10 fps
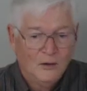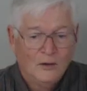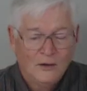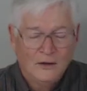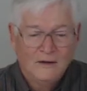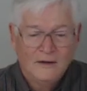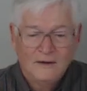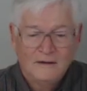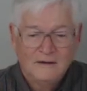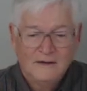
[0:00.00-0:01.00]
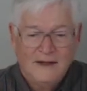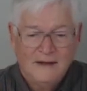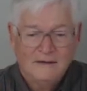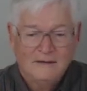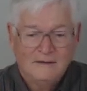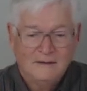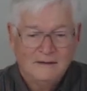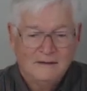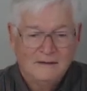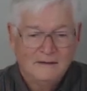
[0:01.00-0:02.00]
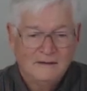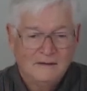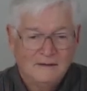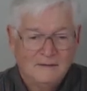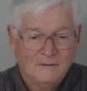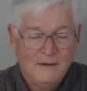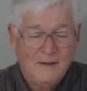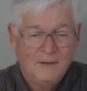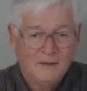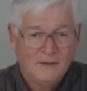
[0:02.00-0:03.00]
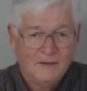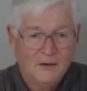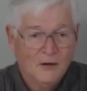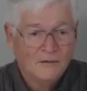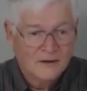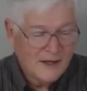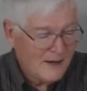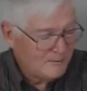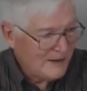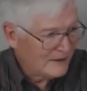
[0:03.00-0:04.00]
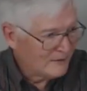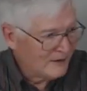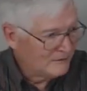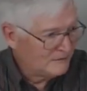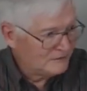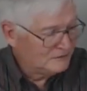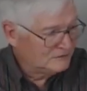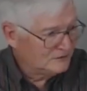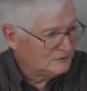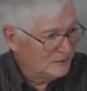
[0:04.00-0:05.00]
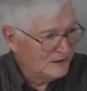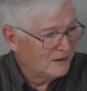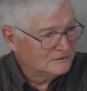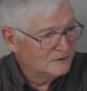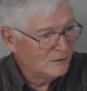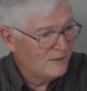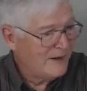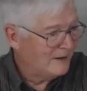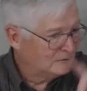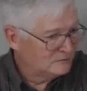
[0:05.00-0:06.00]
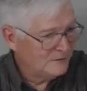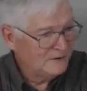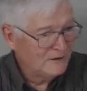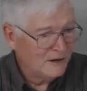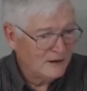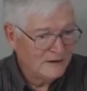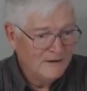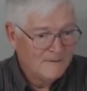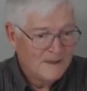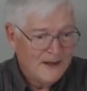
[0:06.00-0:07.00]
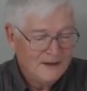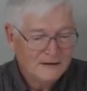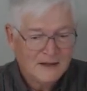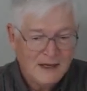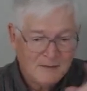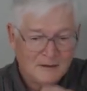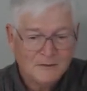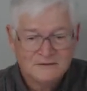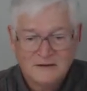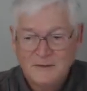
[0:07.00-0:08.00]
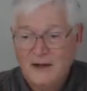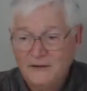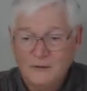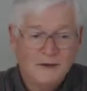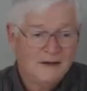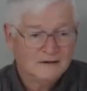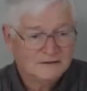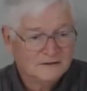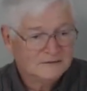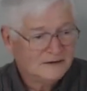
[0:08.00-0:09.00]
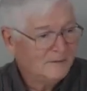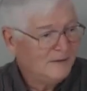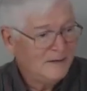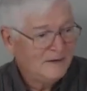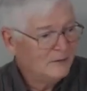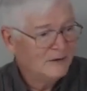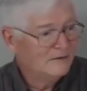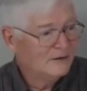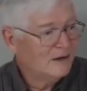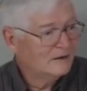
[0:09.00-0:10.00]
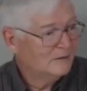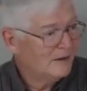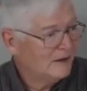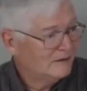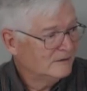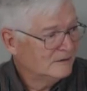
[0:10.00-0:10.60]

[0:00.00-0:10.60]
Or that people overcame background deficiencies because of the way math was being taught, and then came in with some other weaknesses that maybe were never talked about.